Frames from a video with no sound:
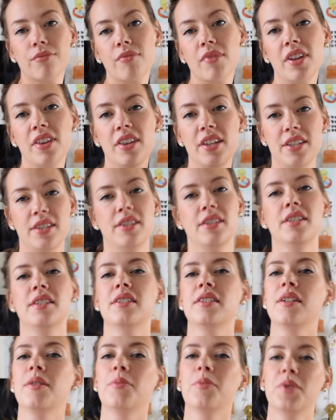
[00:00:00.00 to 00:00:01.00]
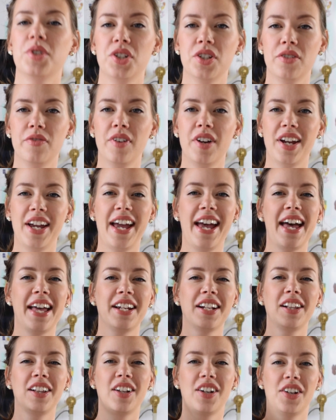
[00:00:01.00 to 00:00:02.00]
this system which is very
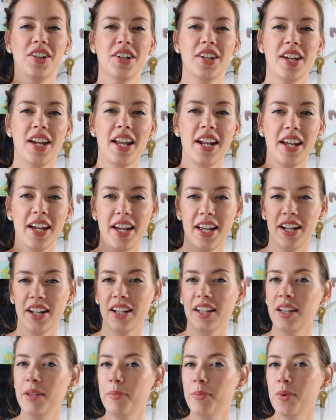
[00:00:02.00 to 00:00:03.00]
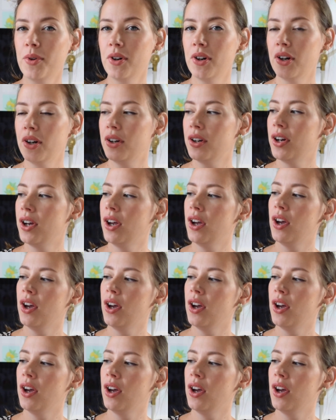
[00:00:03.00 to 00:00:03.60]
analog, and I had a clipboard